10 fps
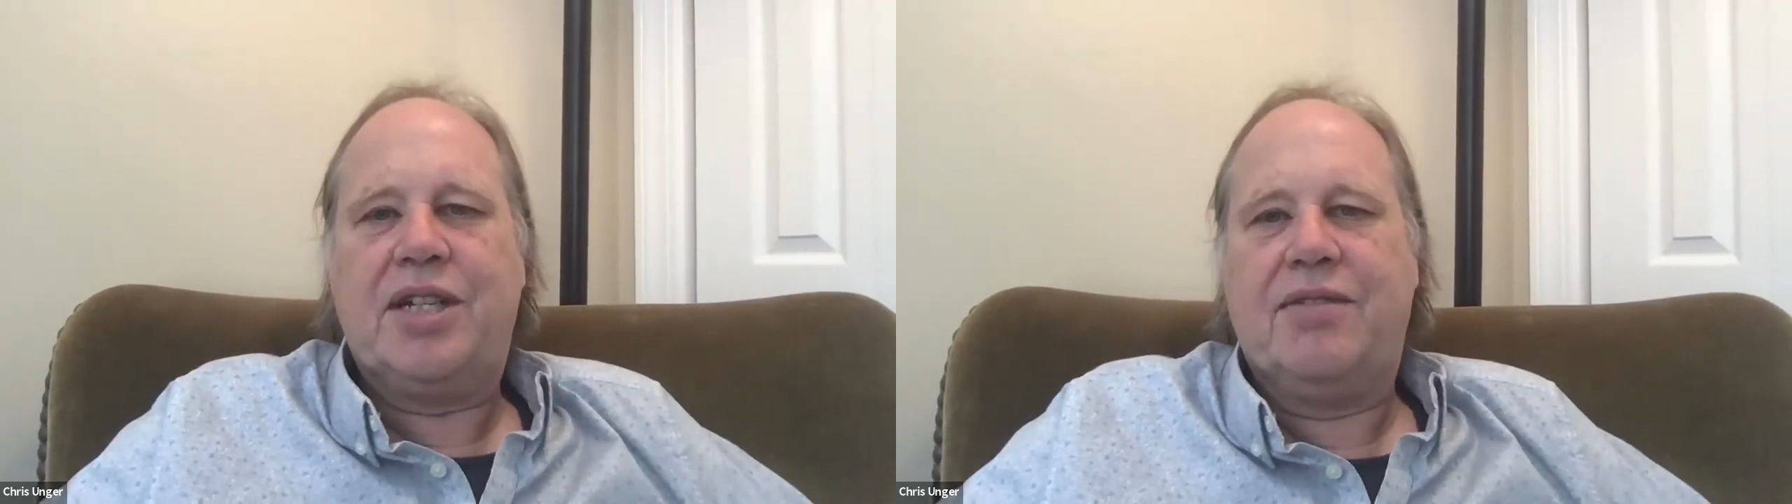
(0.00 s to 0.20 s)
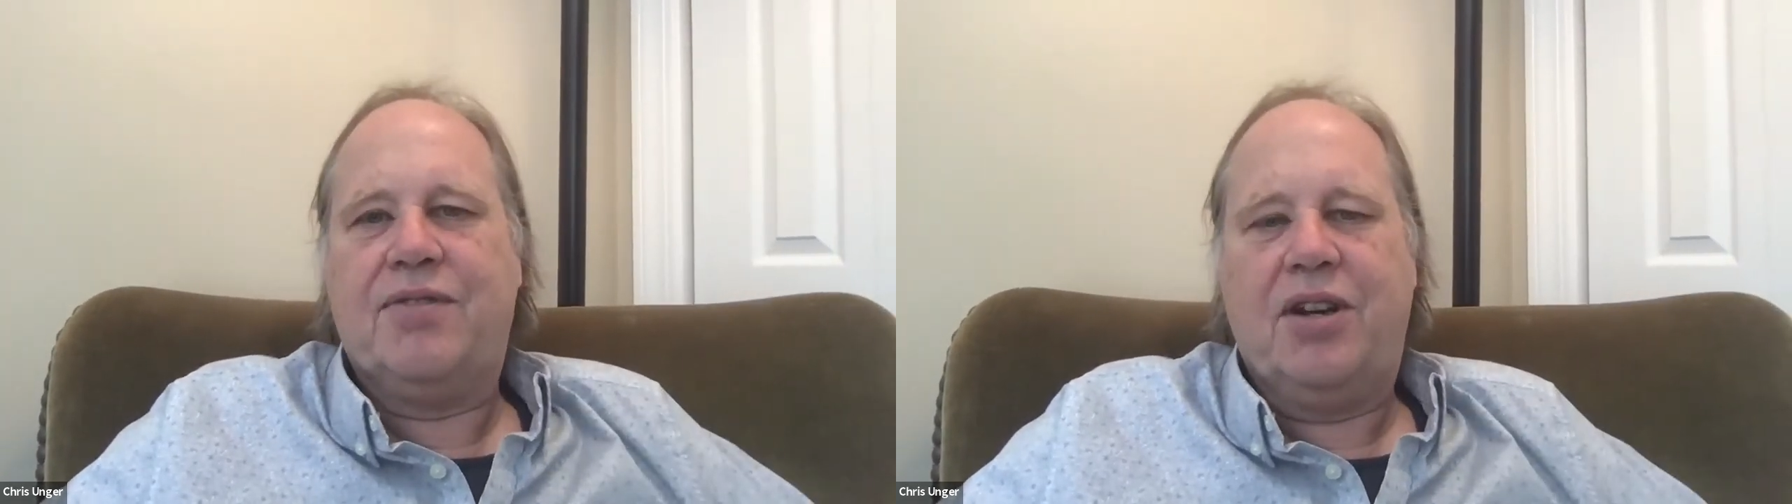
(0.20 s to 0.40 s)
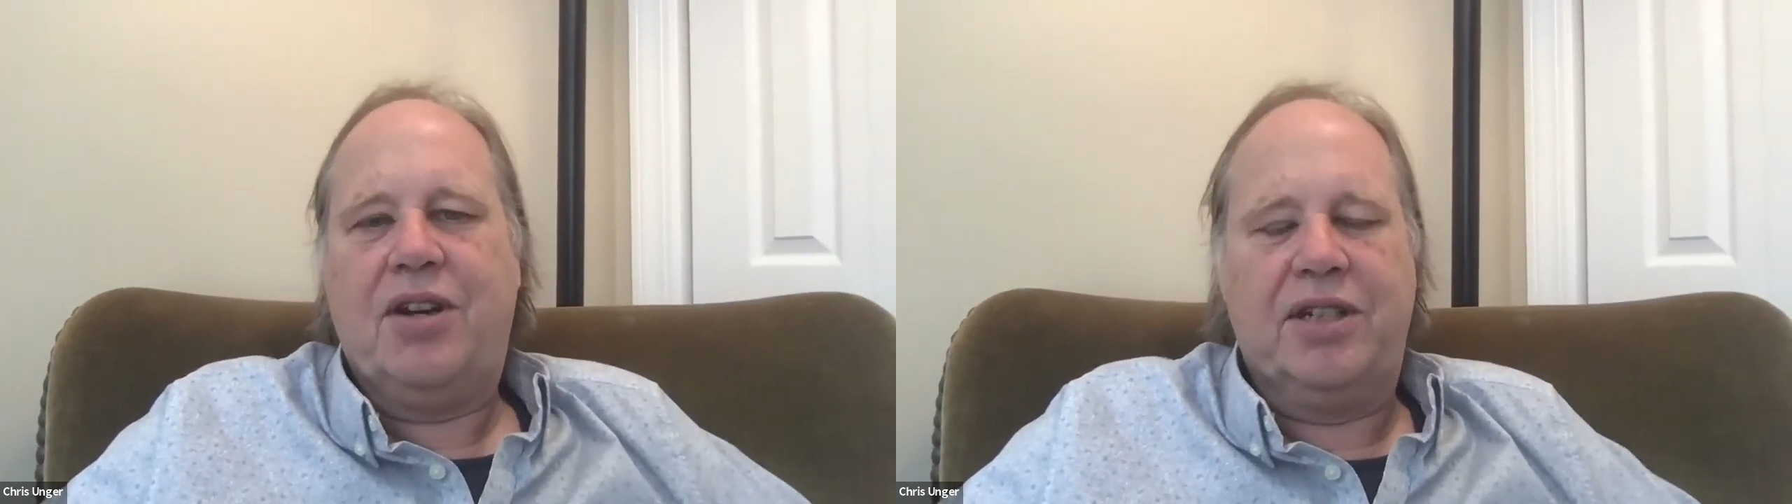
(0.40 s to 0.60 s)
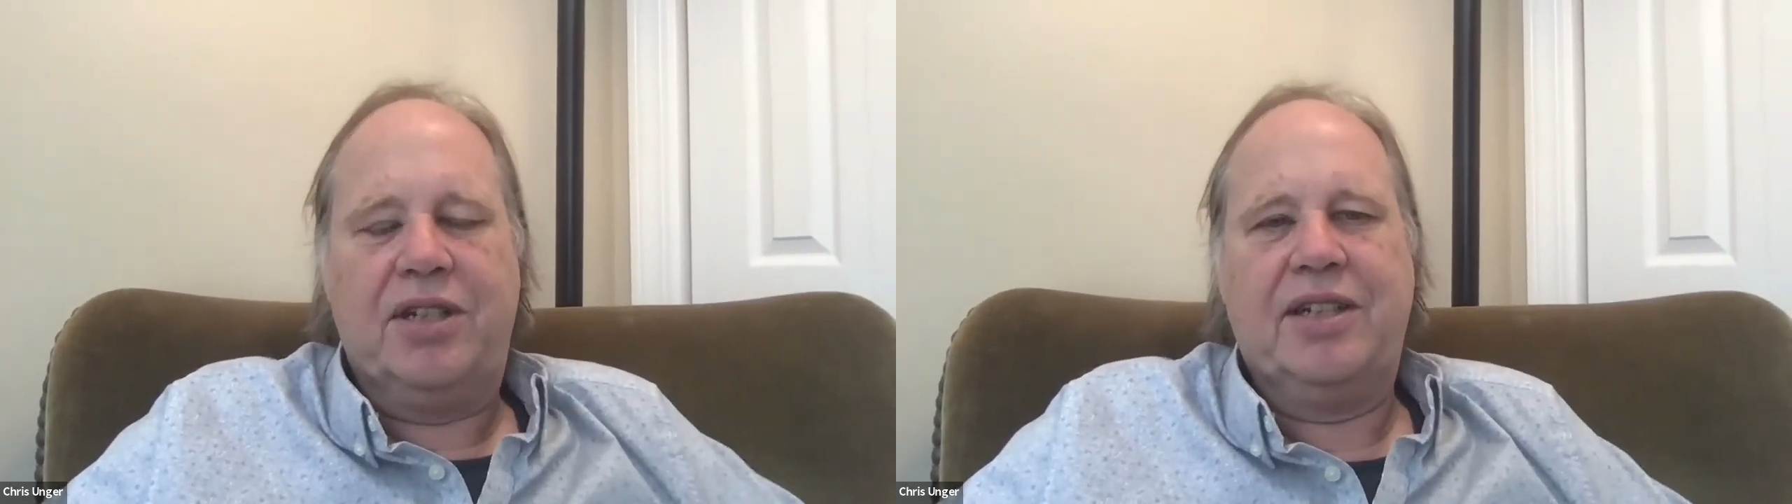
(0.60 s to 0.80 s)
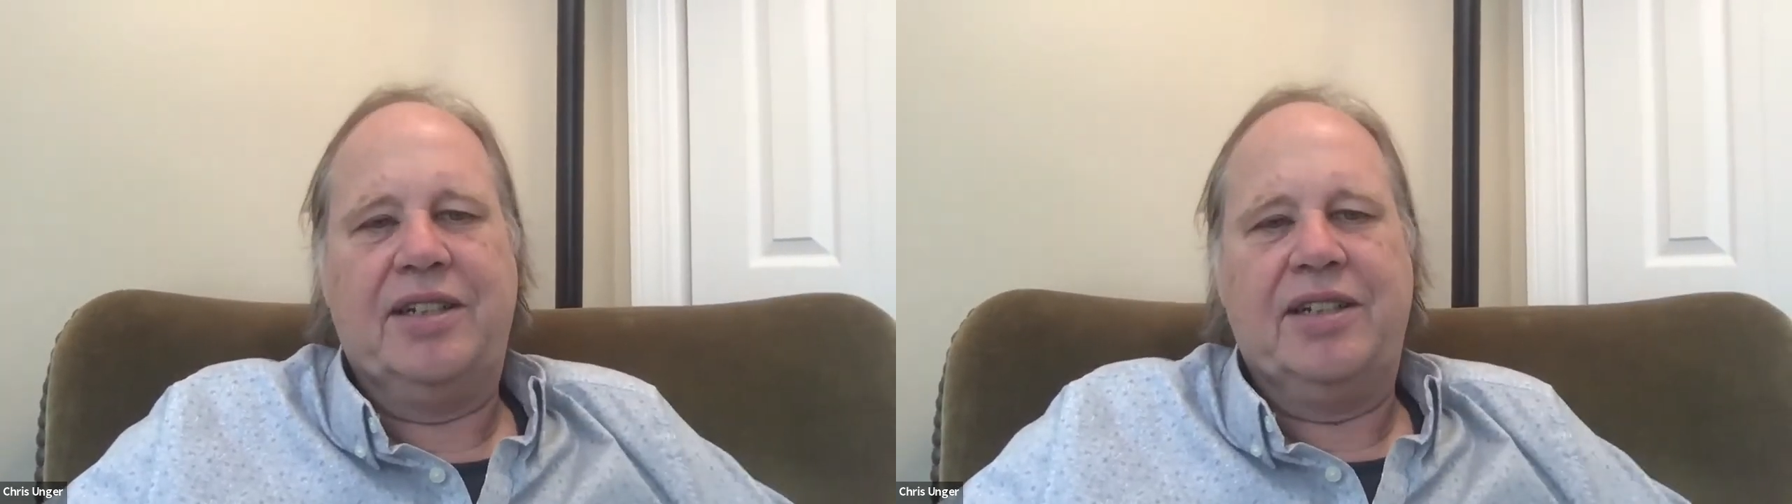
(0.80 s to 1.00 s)
Why would you get
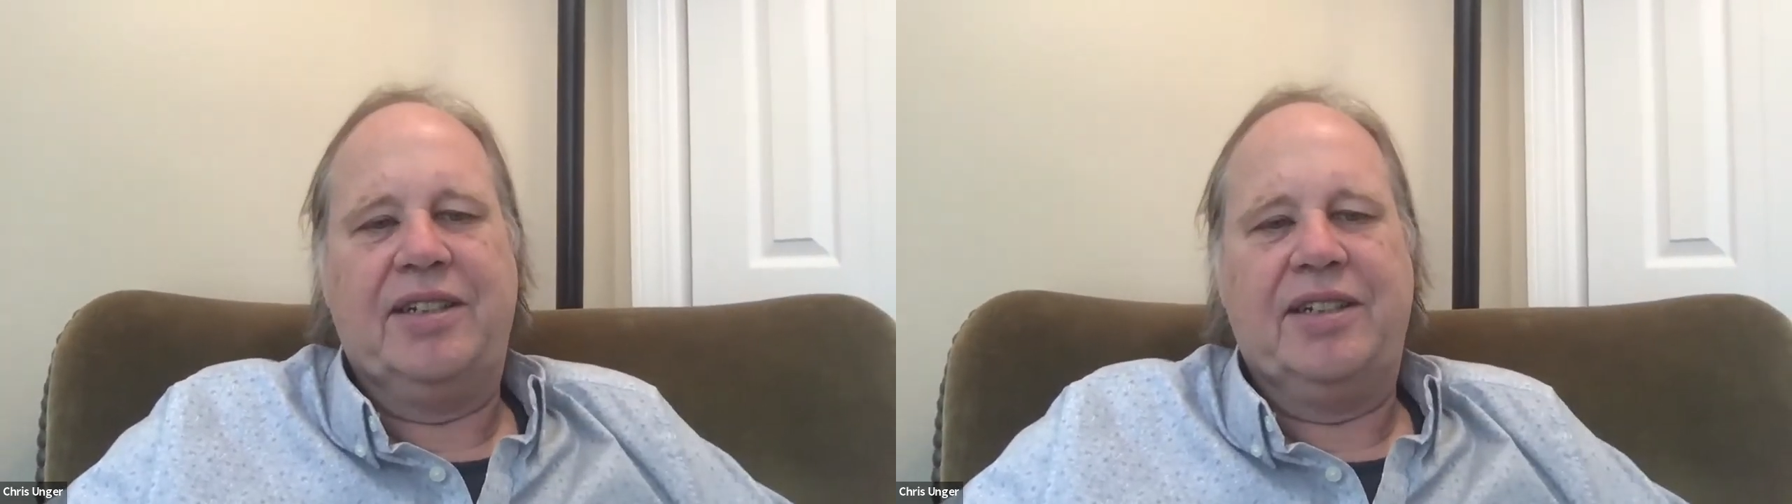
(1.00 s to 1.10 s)
involved?